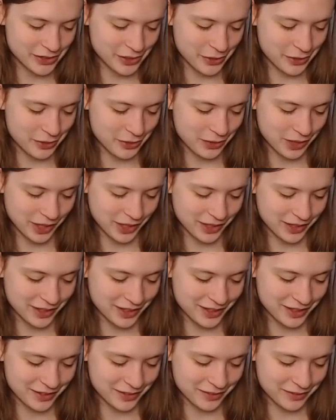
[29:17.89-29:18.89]
So
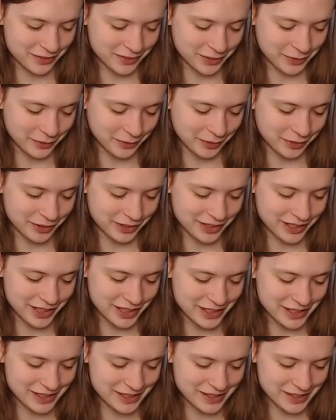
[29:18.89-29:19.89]
look forward
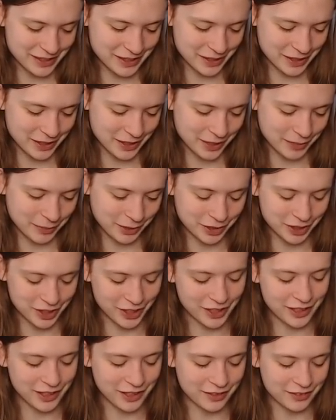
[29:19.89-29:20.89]
to this.
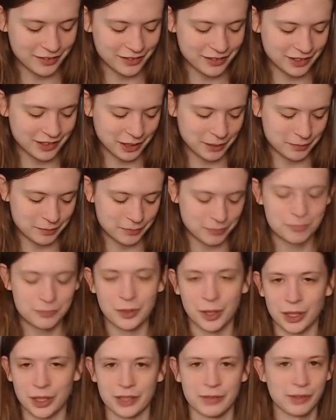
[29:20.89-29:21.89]
I'll try to get out like
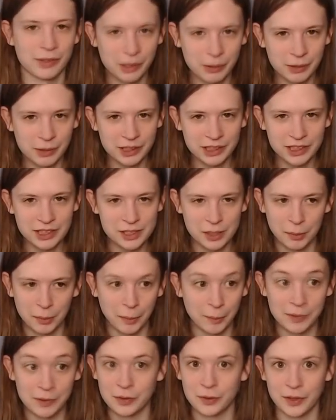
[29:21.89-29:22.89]
relatively quickly,
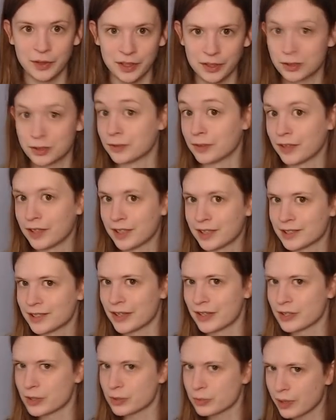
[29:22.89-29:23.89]
so I'll probably do like 2
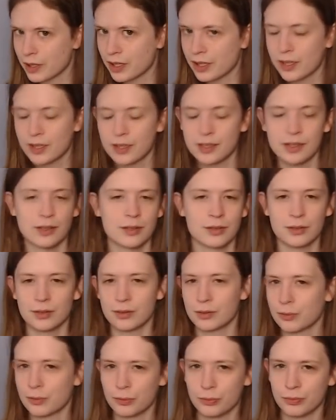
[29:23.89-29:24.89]
videos this week,
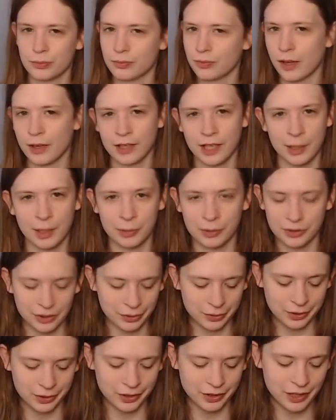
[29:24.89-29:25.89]
do a
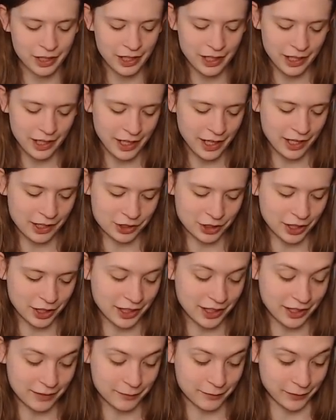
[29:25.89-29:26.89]
couple more, and
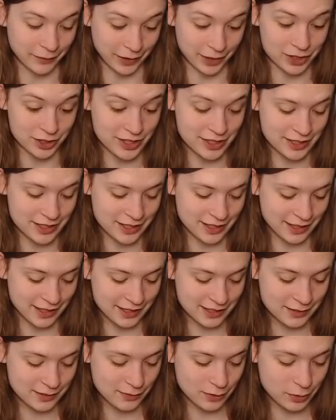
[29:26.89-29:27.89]
try to finish this
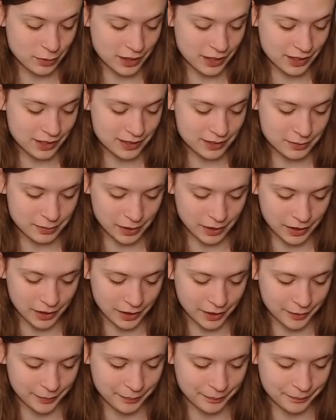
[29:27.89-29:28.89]
in the next few weeks.
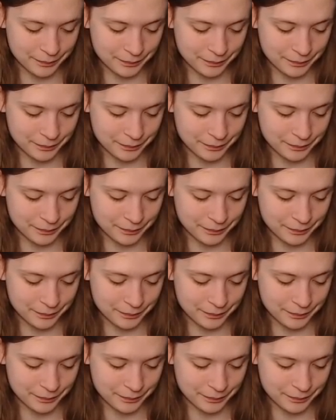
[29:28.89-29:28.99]
But